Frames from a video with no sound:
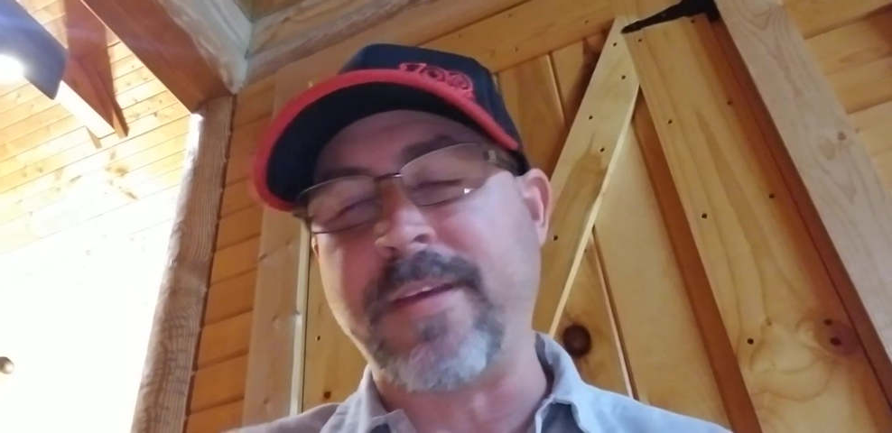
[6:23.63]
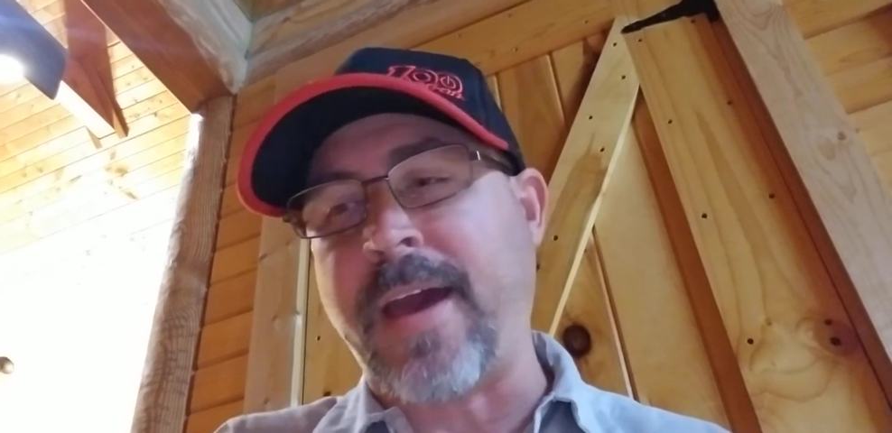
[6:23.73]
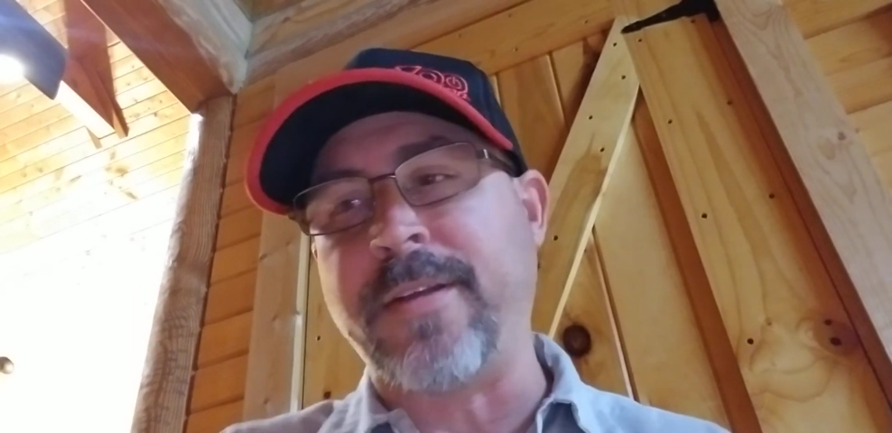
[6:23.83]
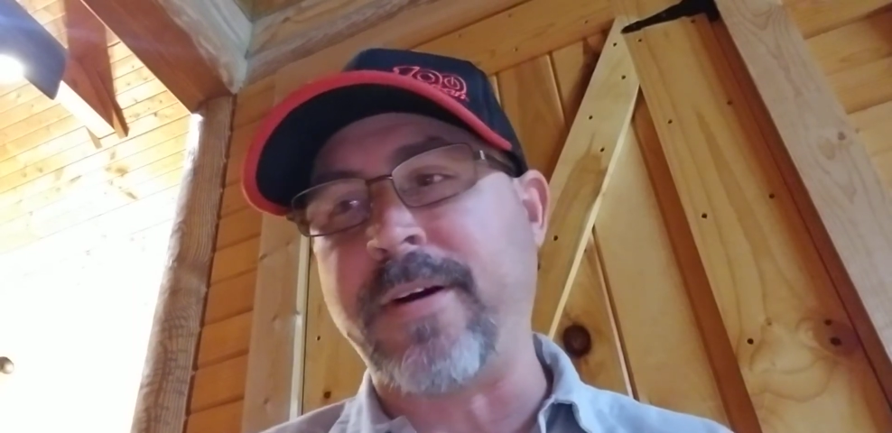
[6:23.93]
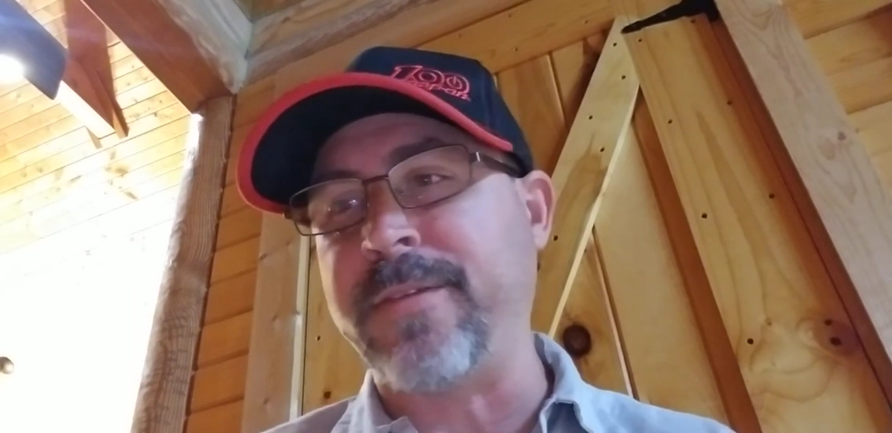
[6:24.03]

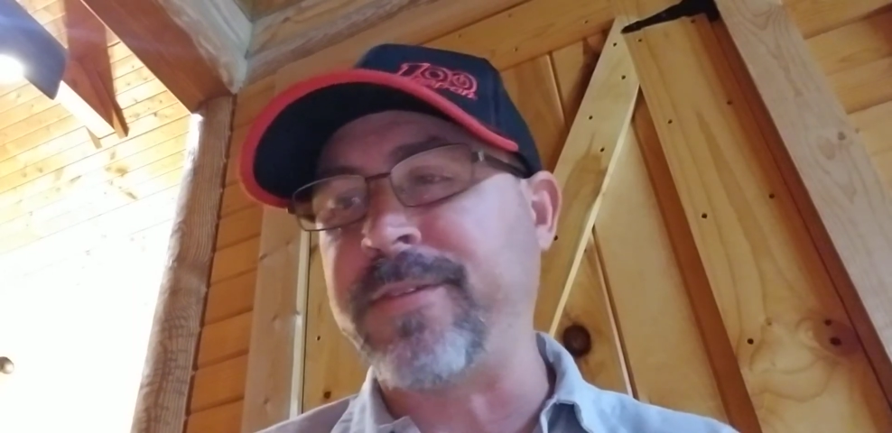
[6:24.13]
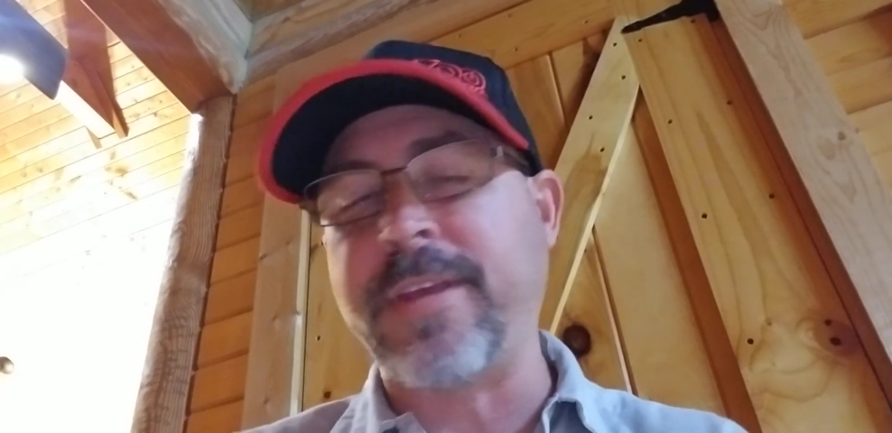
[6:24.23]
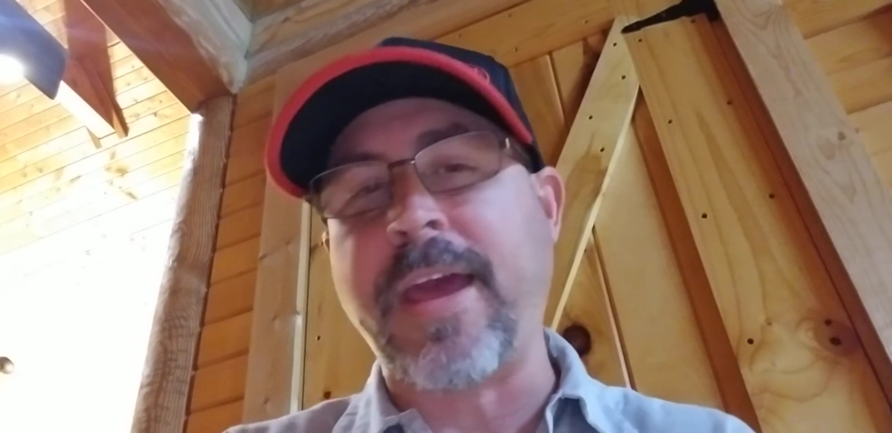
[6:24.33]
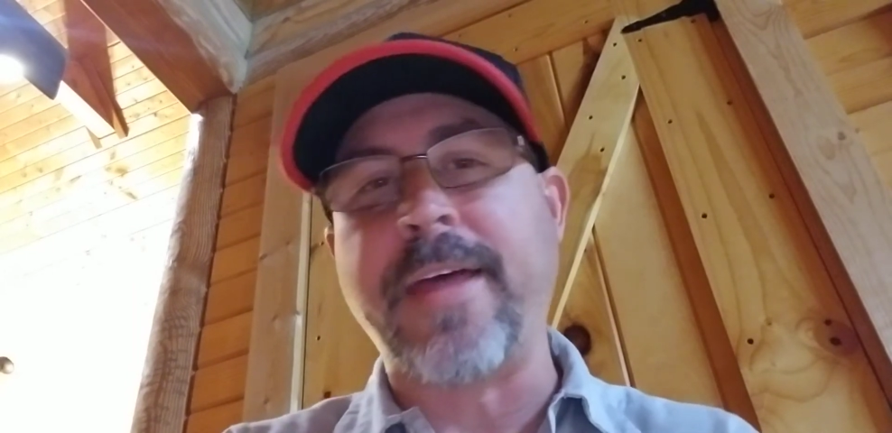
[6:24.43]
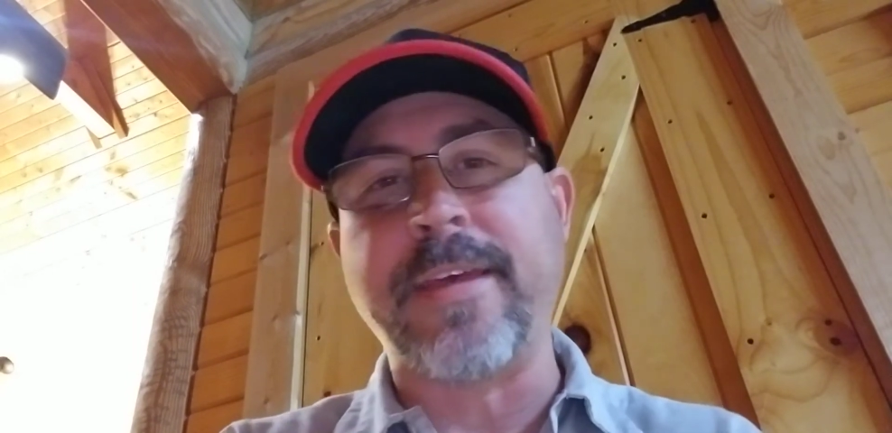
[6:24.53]
I don't
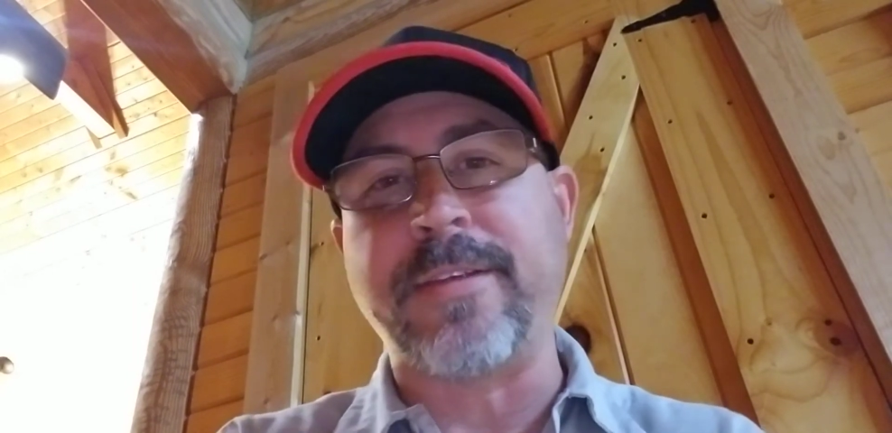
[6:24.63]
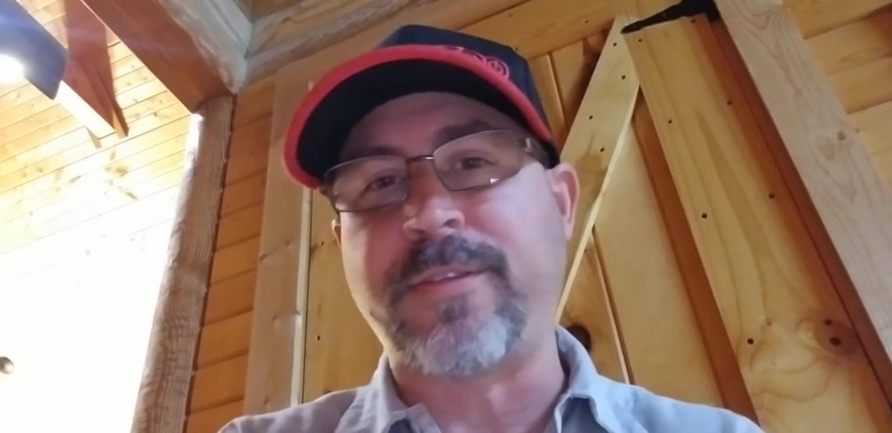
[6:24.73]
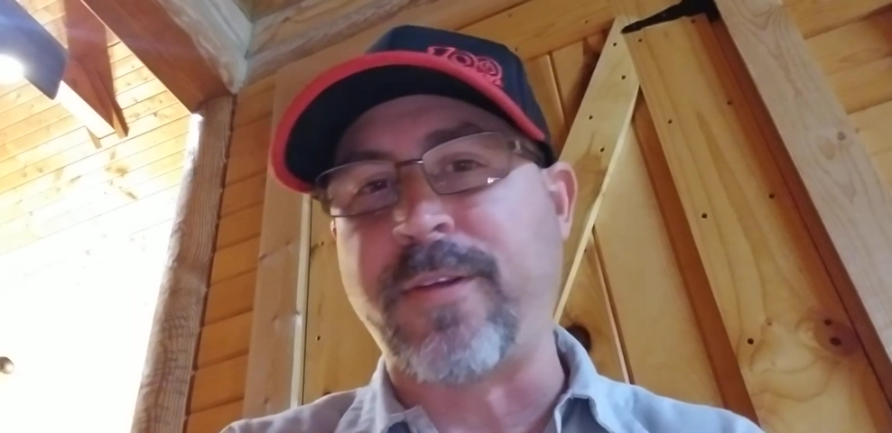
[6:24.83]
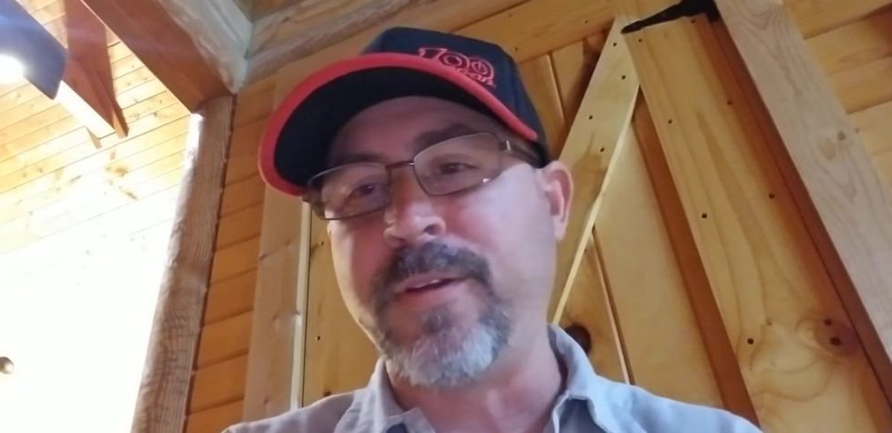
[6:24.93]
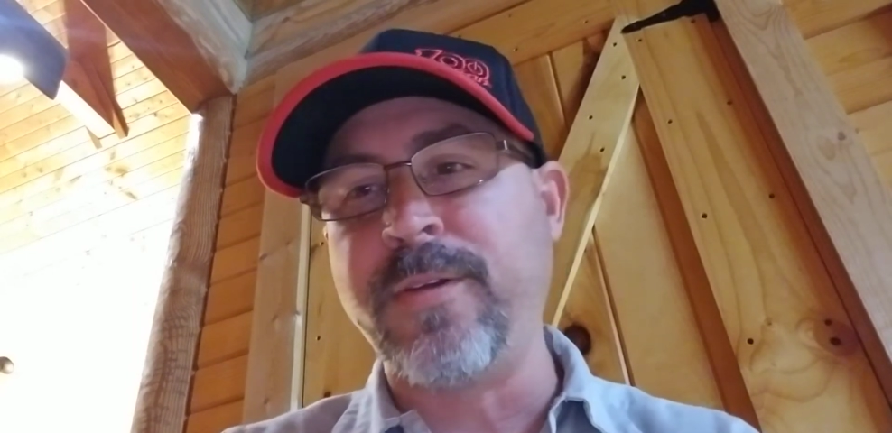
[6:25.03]
see how that's
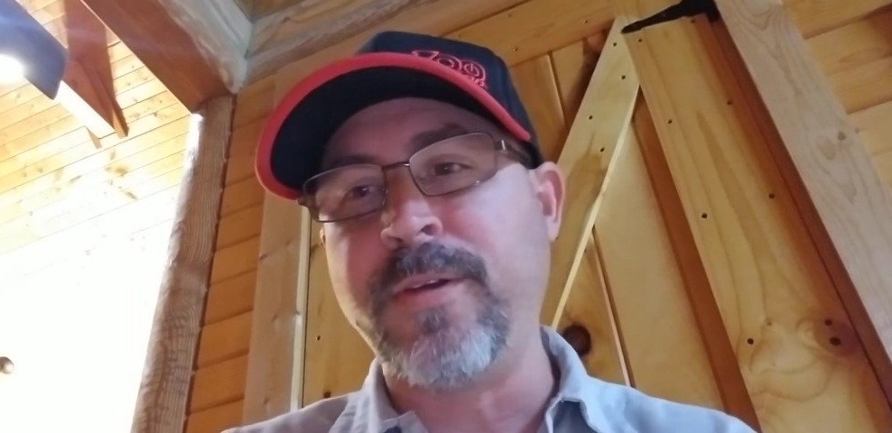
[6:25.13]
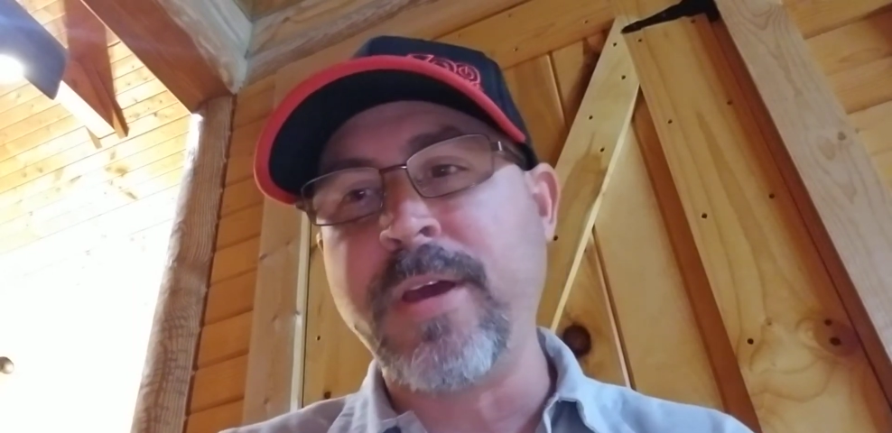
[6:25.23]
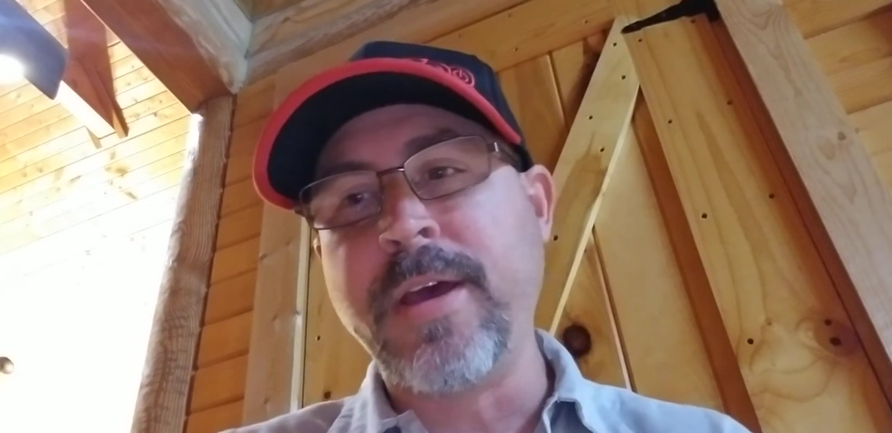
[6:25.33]
true.